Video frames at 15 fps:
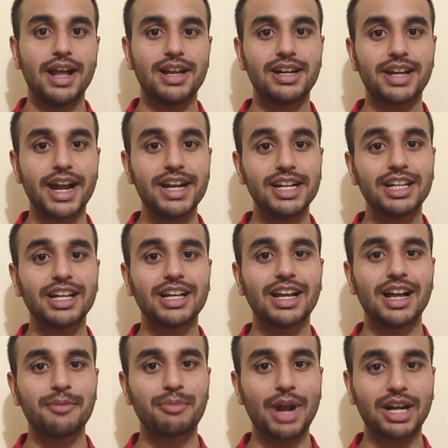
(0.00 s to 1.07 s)
And writing
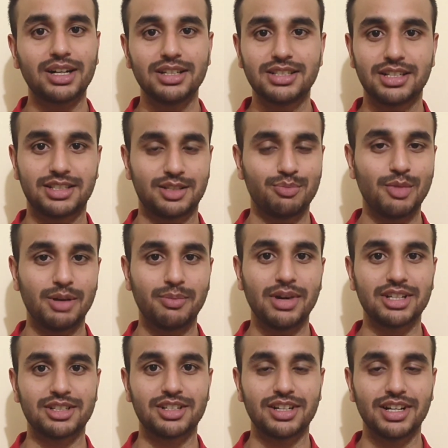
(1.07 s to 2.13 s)
practice is
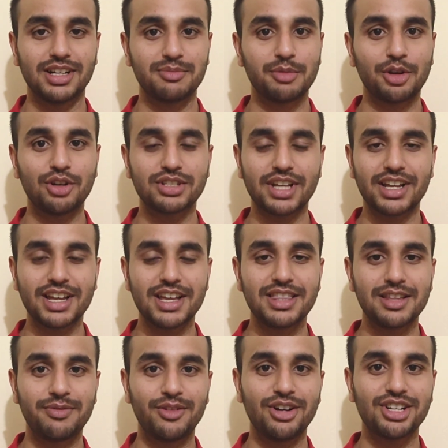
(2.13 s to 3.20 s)
must, because
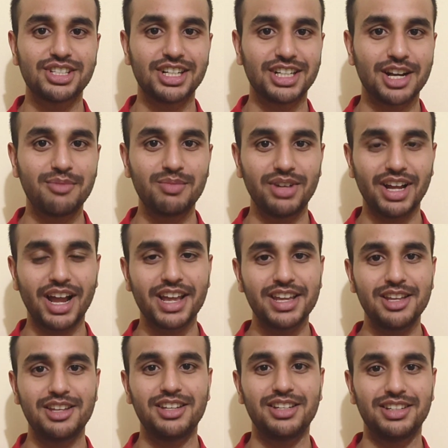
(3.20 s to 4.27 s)
in the first attempt,
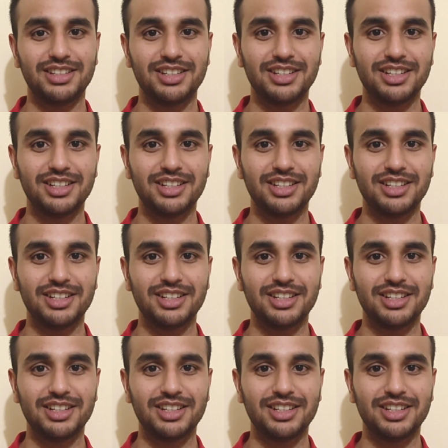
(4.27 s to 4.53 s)
I